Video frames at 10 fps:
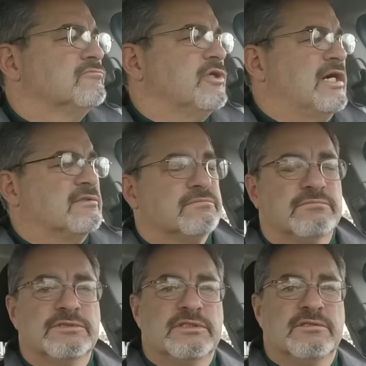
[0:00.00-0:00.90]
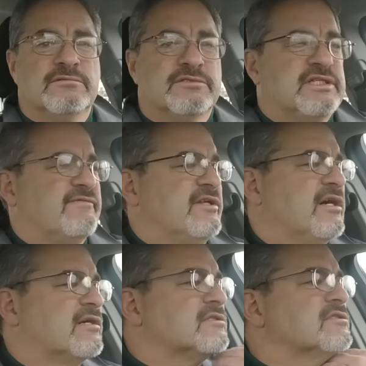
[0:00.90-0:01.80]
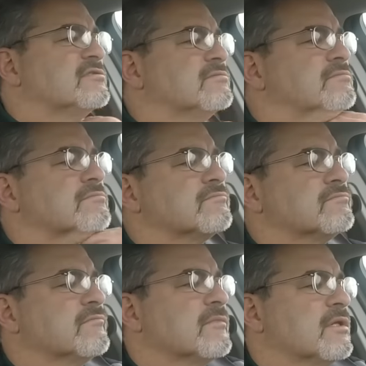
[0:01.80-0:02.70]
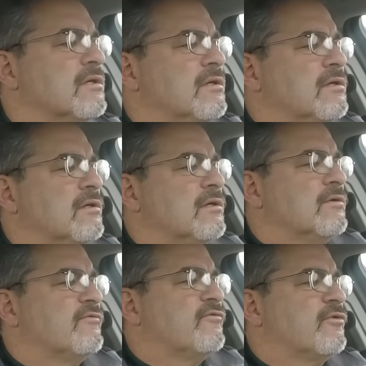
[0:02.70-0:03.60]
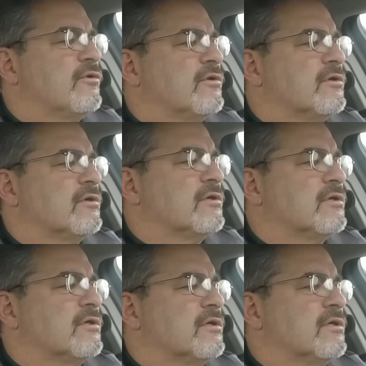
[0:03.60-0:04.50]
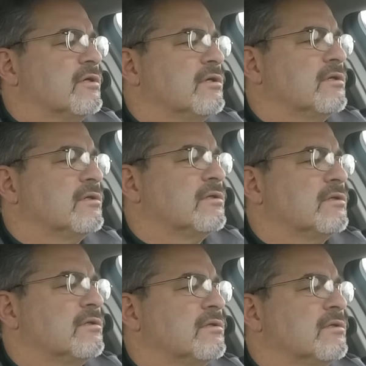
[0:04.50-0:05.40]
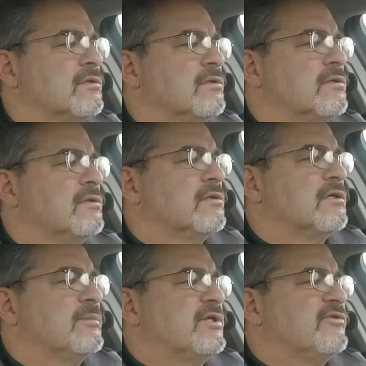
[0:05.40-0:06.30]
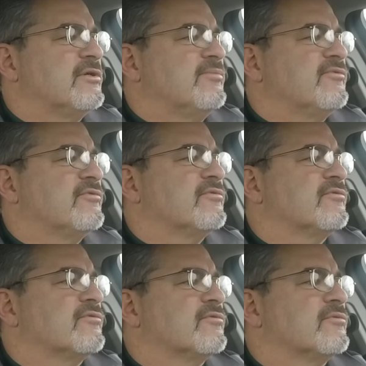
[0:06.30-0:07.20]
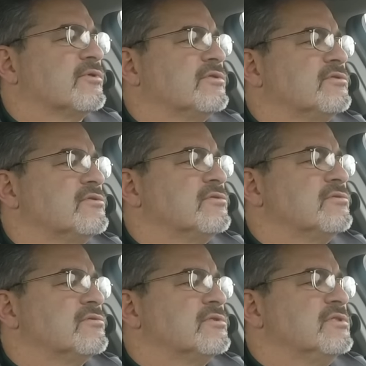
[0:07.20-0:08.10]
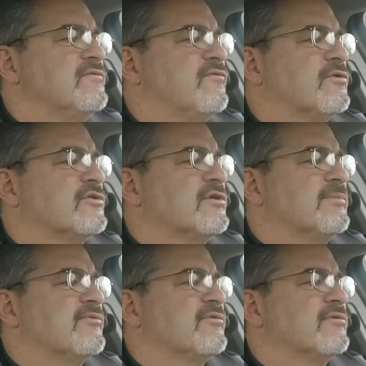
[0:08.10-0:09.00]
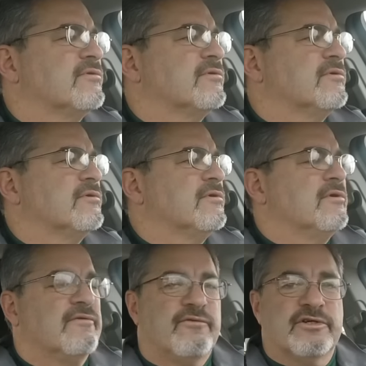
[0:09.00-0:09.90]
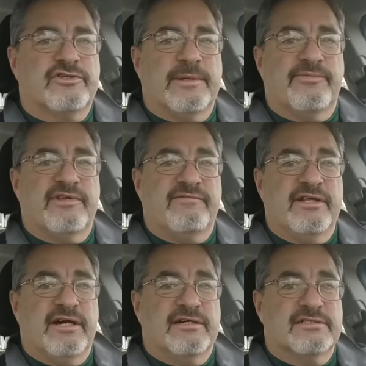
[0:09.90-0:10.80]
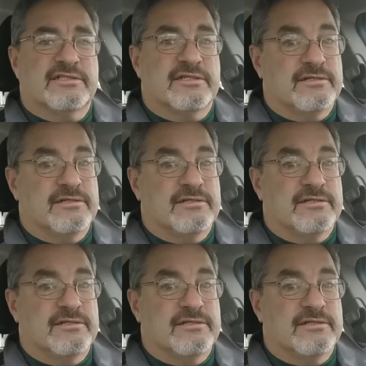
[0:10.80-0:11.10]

Wow, $70 for how many trips? One, two, three, four trips. Four trips, $70.